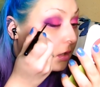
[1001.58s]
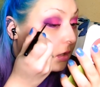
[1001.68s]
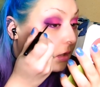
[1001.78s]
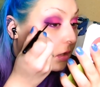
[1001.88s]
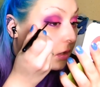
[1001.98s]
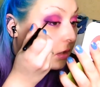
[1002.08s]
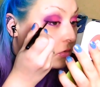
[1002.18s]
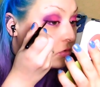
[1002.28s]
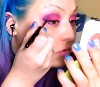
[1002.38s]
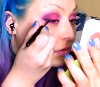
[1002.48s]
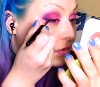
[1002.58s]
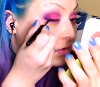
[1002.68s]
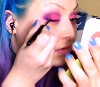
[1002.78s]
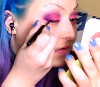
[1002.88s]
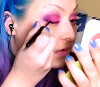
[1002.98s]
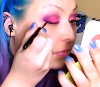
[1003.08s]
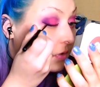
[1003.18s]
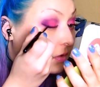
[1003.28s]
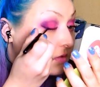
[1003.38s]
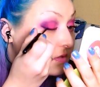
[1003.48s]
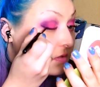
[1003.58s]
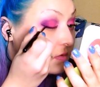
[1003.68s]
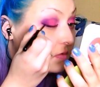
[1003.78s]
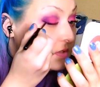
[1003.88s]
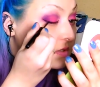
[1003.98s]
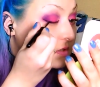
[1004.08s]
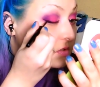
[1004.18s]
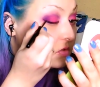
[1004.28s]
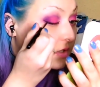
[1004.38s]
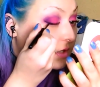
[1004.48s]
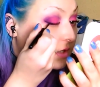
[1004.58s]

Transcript: and draw the tip so it's in a straight line.